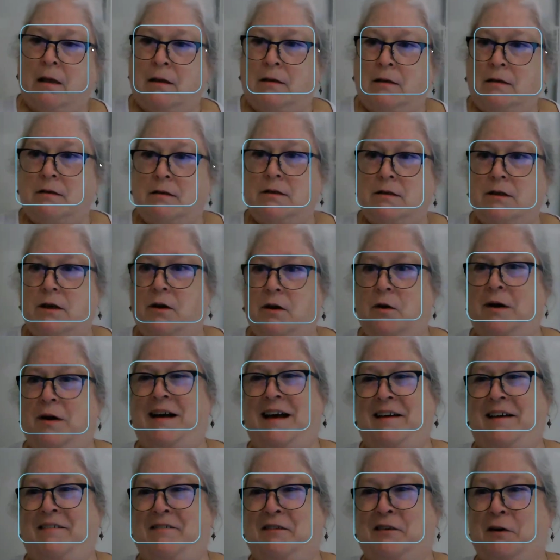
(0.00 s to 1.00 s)
So I
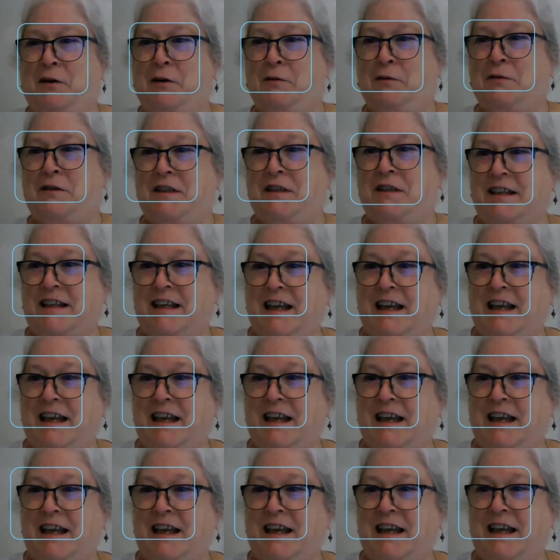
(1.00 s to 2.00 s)
have to go to the
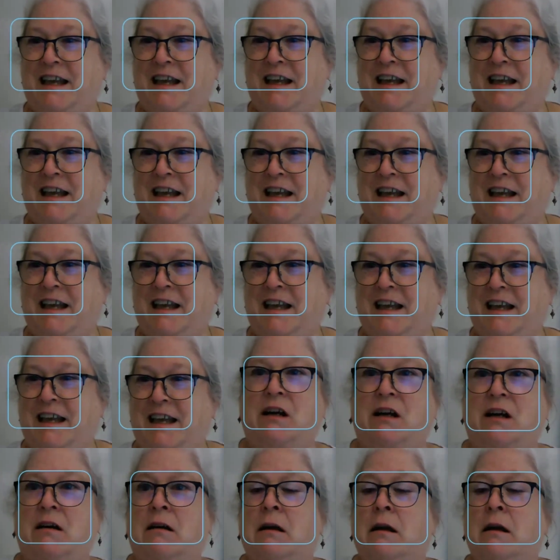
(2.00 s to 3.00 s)
camera icon to
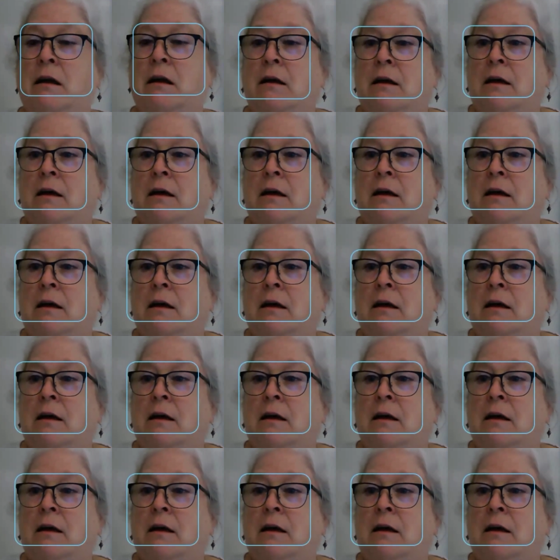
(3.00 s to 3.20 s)
share.